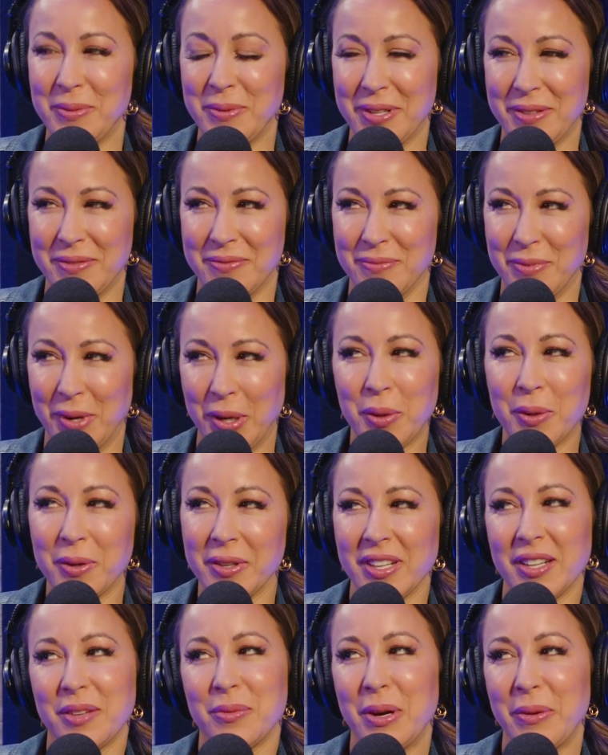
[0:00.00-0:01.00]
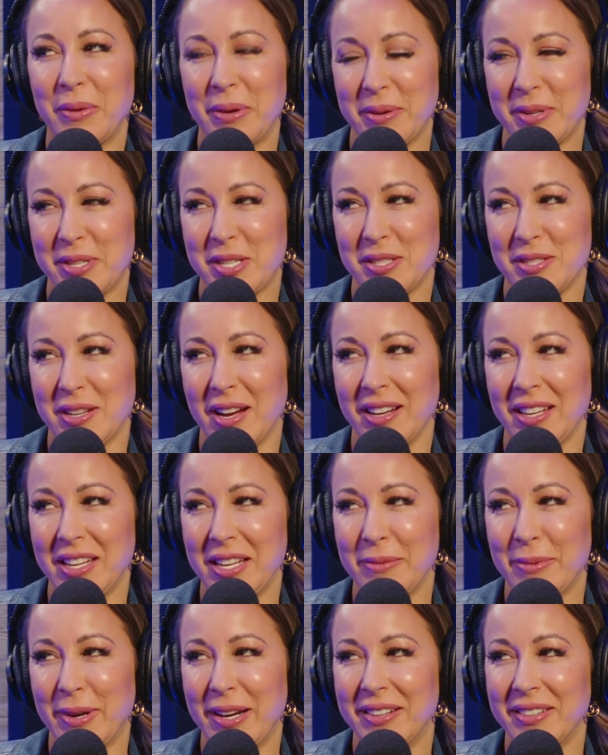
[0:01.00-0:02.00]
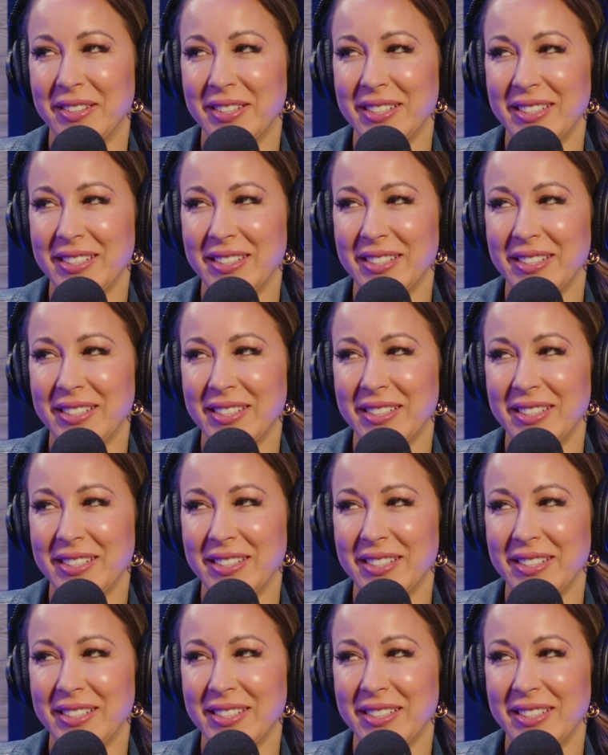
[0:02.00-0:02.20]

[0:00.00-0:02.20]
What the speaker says: we would have recorded what we were just talking about.